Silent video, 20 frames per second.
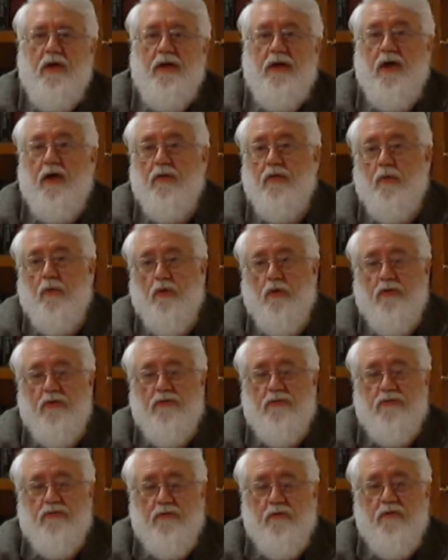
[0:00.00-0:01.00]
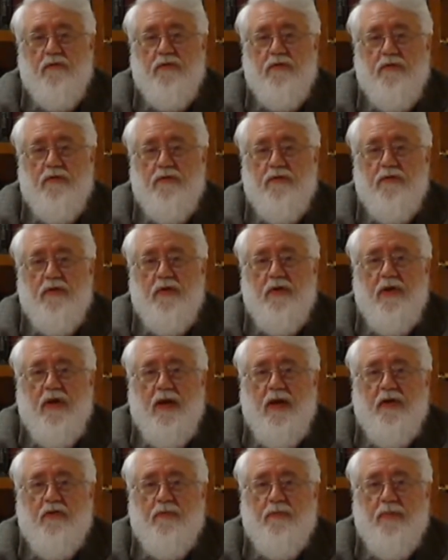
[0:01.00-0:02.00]
Now, in the more conservative
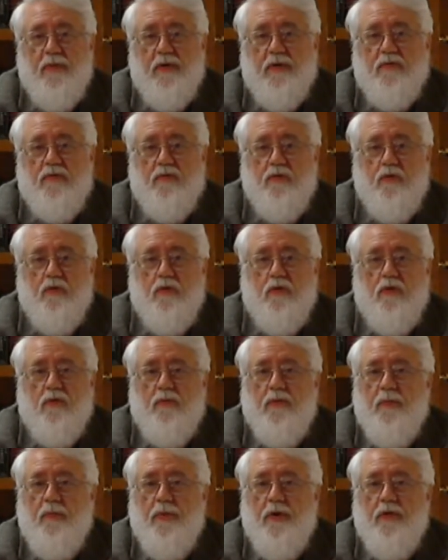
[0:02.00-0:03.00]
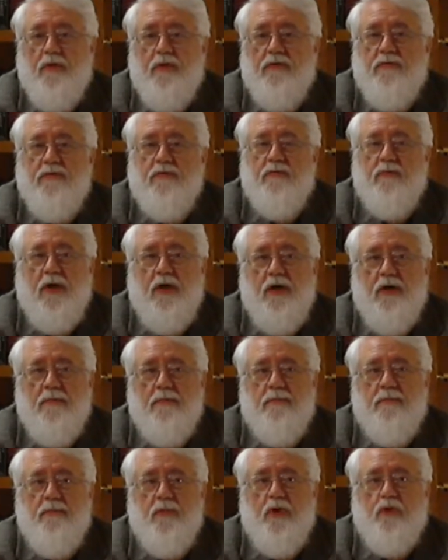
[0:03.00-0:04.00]
aspects, who are proponents,
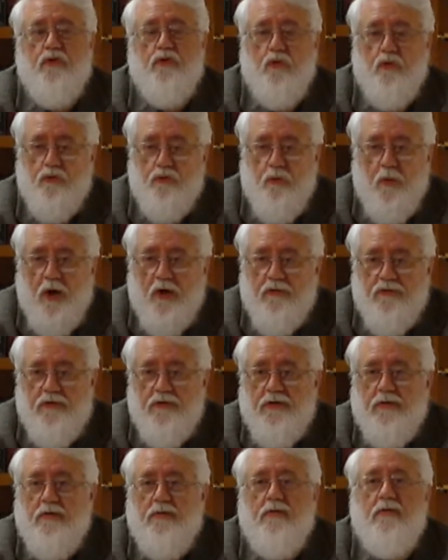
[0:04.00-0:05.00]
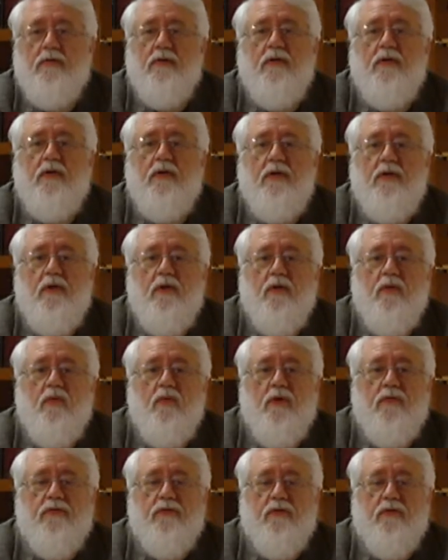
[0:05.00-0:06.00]
George Washington
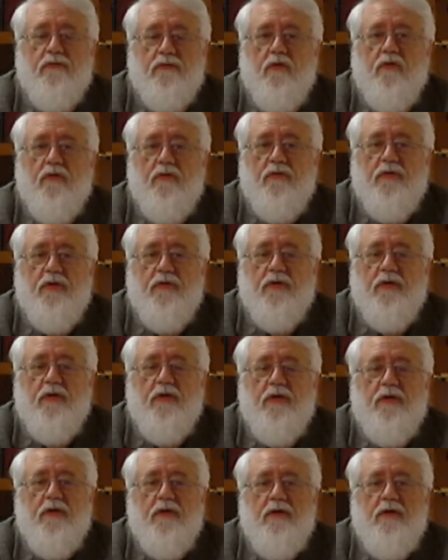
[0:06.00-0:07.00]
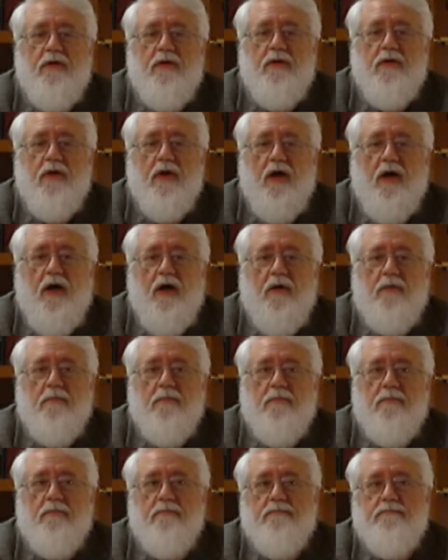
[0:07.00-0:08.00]
was conservative.
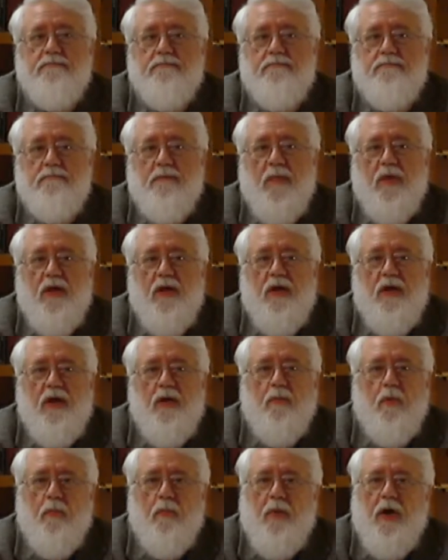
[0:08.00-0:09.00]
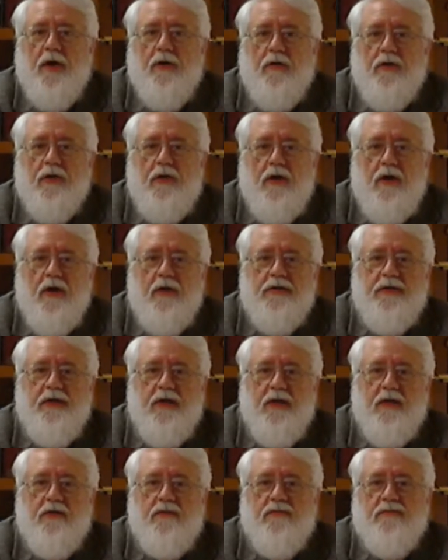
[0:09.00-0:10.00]
In more modern
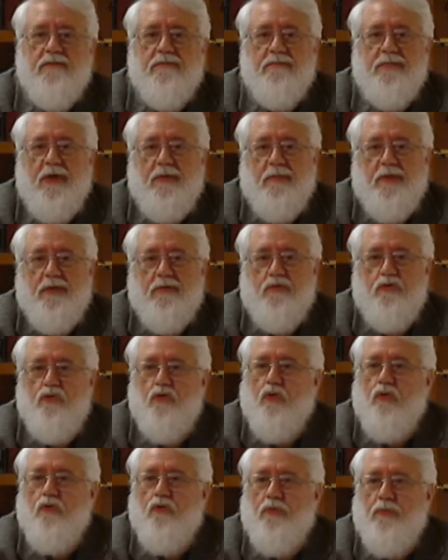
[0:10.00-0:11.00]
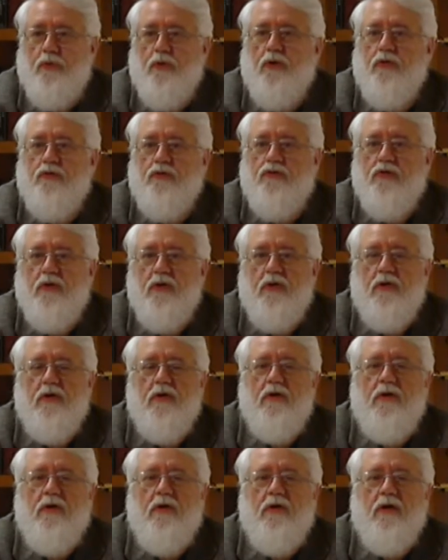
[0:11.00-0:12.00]
contexts, George Bush,
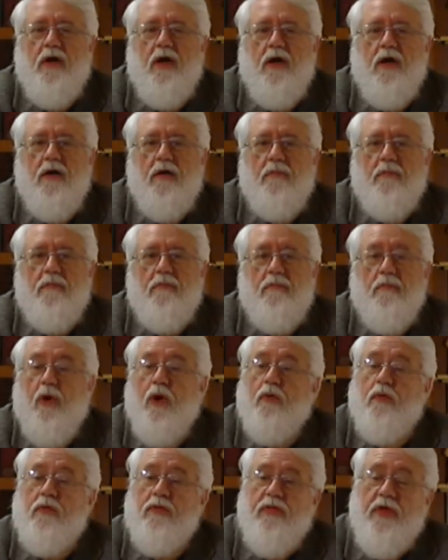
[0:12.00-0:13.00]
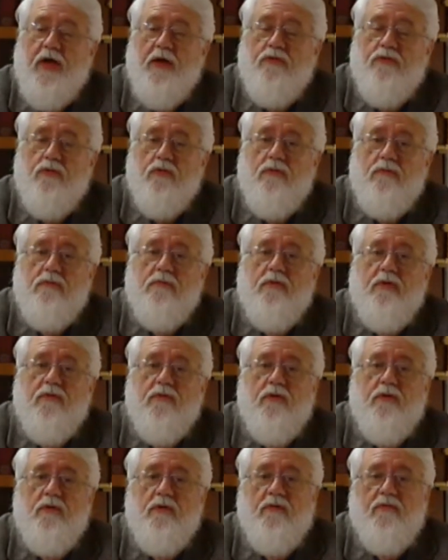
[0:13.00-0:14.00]
Margaret Thatcher
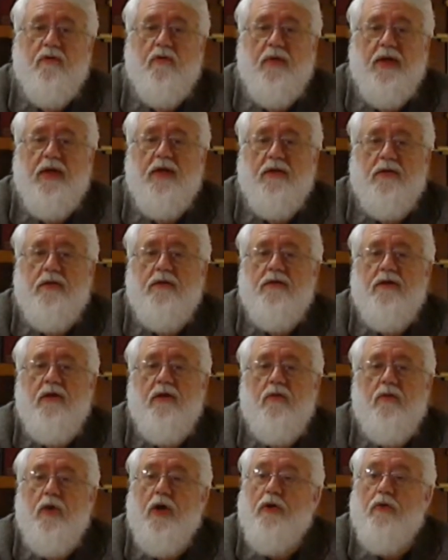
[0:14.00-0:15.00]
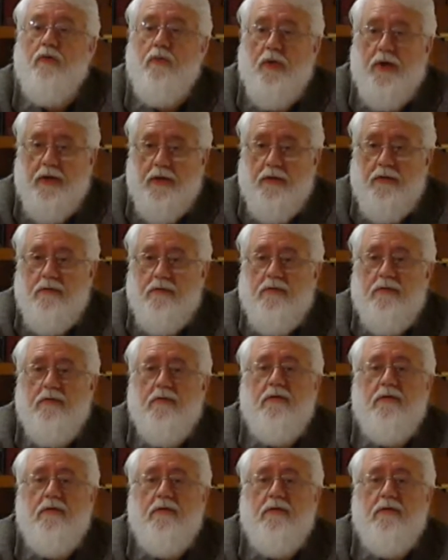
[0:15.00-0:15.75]
for England, Ronald Reagan,